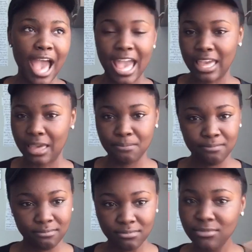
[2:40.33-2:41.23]
I
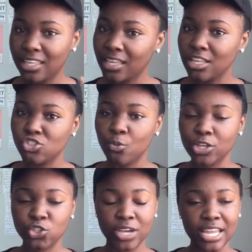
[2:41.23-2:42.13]
am taking in so
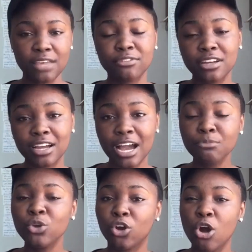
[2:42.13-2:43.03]
much sugar, and I've
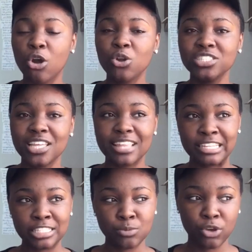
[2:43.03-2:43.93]
come to a conclusion
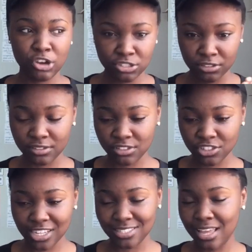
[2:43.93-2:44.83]
that it's because of
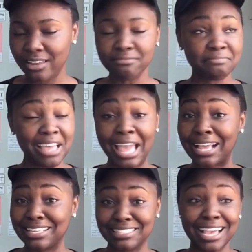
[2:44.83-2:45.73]
stress, and
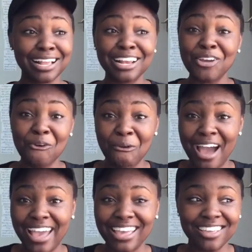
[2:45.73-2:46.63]
exactly
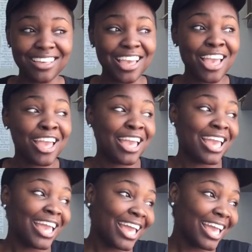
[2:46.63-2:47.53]
why
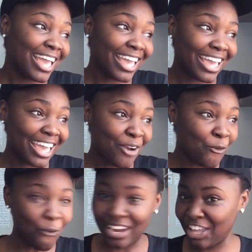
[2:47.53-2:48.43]

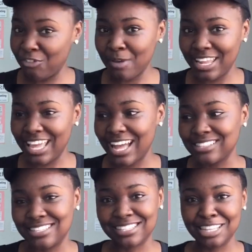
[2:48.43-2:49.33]
when everybody
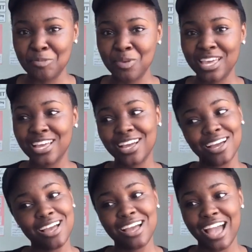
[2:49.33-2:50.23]
else is
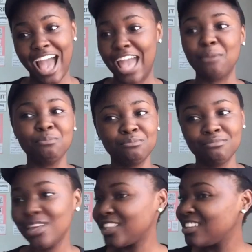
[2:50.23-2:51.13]
sleeping,
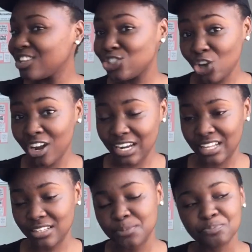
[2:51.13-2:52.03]
I'm eating
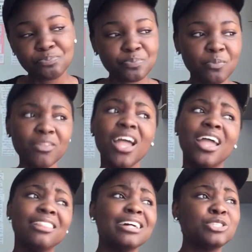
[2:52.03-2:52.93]
chocolate.
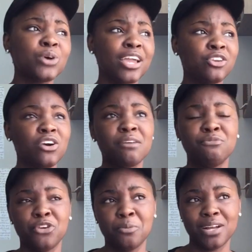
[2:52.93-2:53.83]
And that's why I know I'm
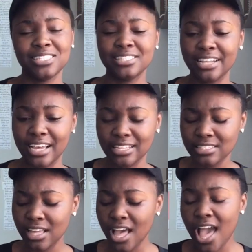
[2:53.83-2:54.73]
very much stressed.